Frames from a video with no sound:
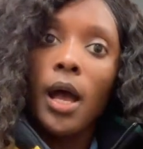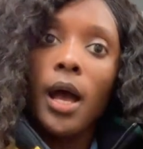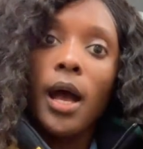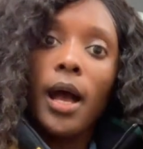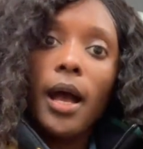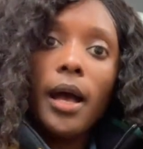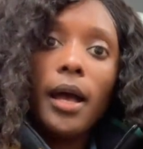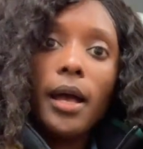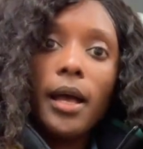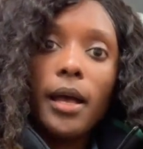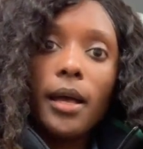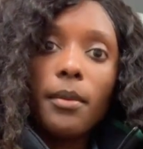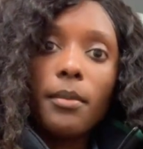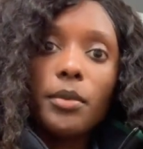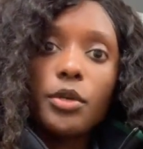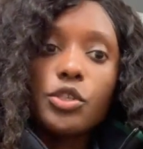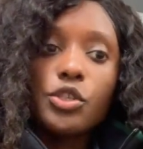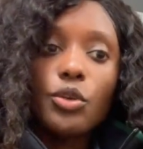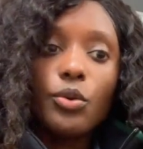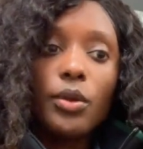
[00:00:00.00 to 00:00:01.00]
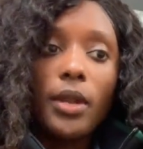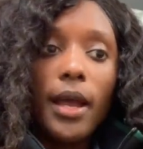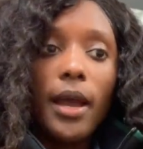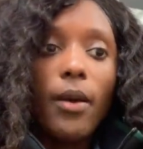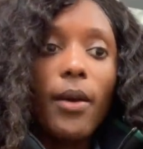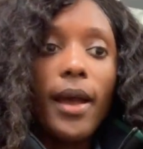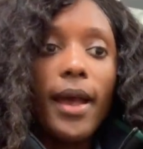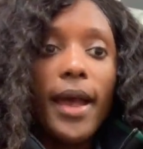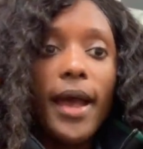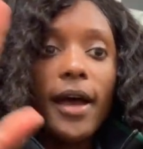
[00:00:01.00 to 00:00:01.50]
so now
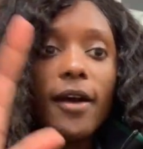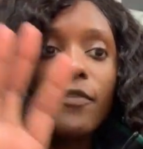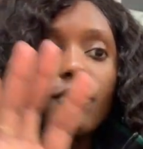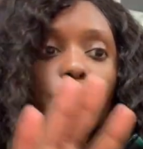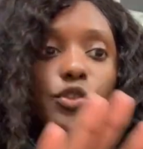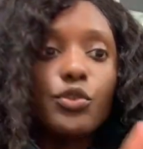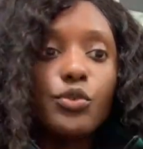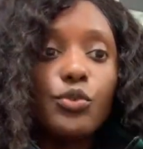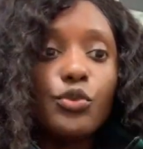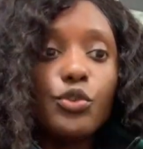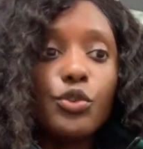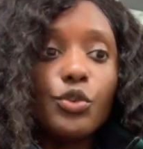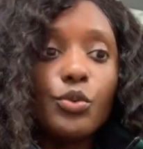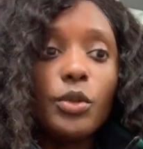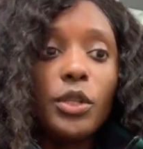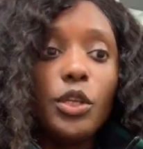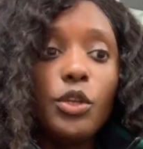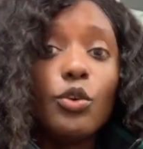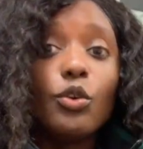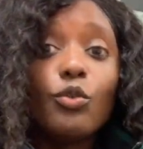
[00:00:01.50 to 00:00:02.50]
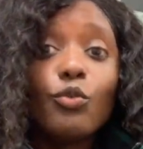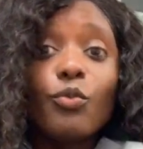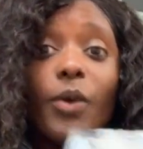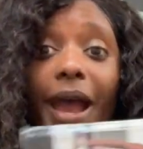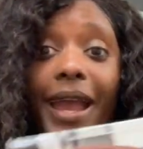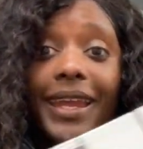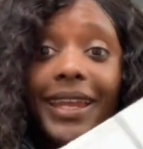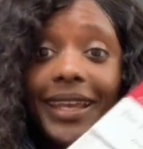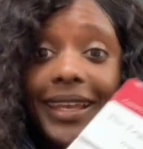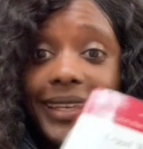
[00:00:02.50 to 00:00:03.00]
I have to do legal
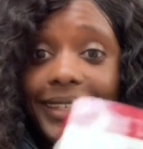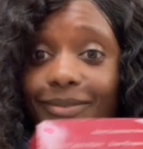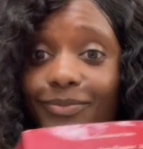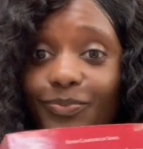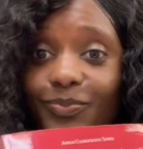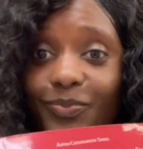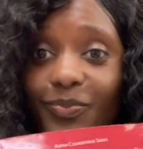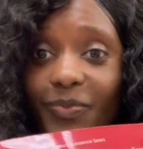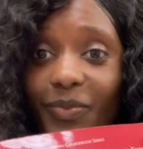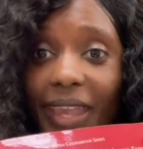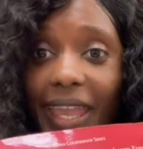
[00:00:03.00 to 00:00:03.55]
writing,